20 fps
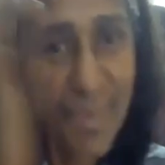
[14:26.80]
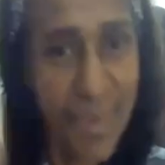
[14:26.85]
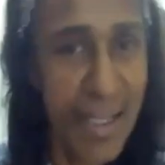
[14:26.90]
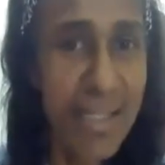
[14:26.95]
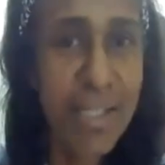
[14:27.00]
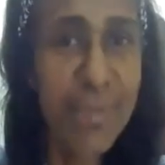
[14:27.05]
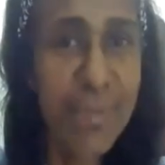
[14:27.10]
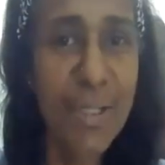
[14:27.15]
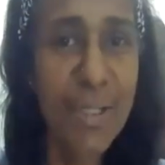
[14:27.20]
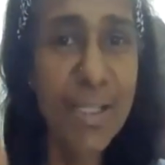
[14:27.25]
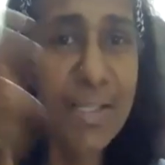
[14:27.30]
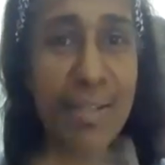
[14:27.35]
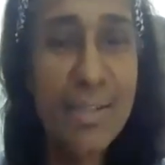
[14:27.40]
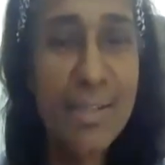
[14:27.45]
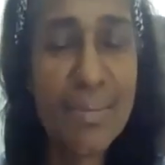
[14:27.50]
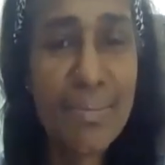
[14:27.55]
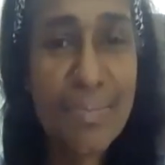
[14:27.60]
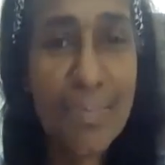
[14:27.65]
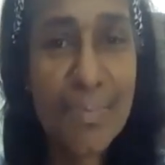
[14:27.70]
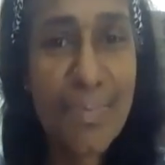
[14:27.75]
Next, please.
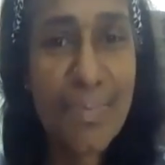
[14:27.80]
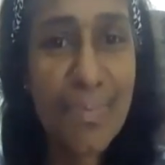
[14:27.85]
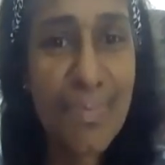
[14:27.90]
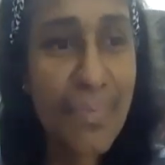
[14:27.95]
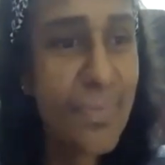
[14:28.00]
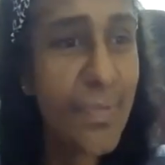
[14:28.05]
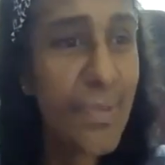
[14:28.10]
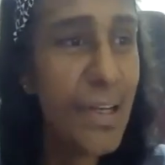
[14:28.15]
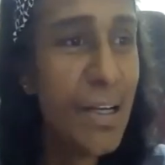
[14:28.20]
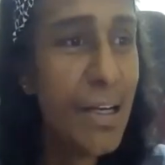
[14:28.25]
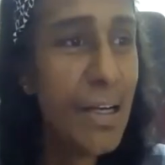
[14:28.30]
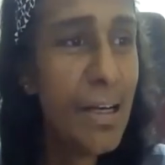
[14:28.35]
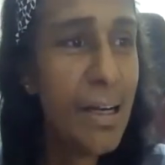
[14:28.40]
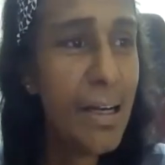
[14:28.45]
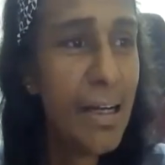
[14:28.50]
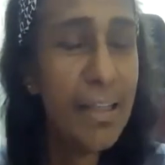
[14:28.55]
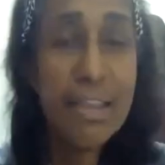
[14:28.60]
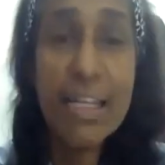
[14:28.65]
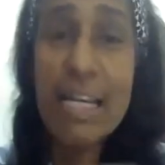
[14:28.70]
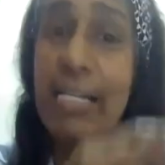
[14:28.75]

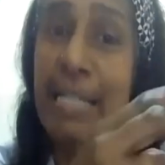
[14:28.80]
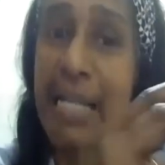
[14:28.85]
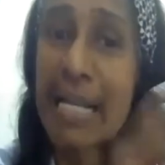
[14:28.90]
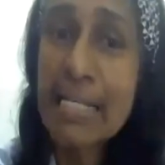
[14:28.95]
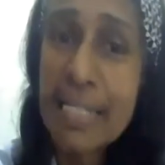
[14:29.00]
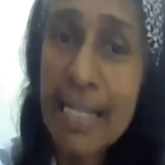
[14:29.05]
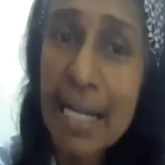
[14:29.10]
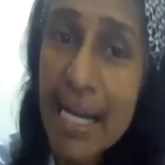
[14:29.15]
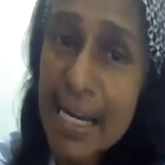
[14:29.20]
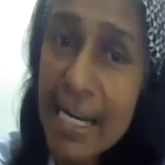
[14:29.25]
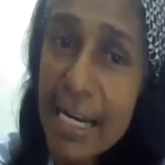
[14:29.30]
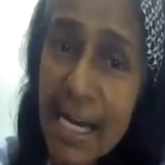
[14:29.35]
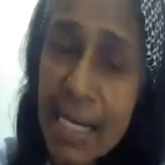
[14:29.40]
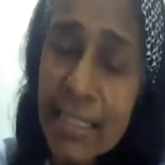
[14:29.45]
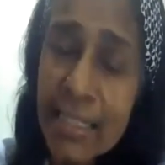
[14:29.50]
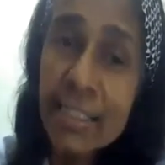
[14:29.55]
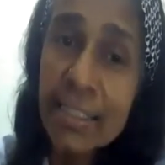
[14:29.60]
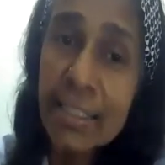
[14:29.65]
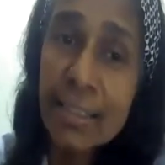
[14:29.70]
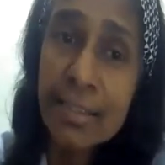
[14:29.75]
This is
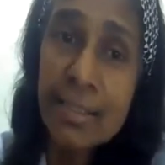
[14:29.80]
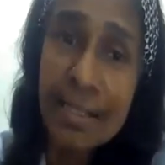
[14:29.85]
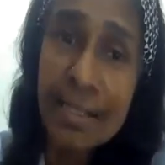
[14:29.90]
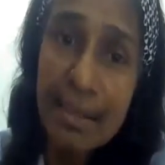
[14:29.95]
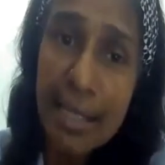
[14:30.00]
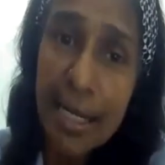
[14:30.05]
another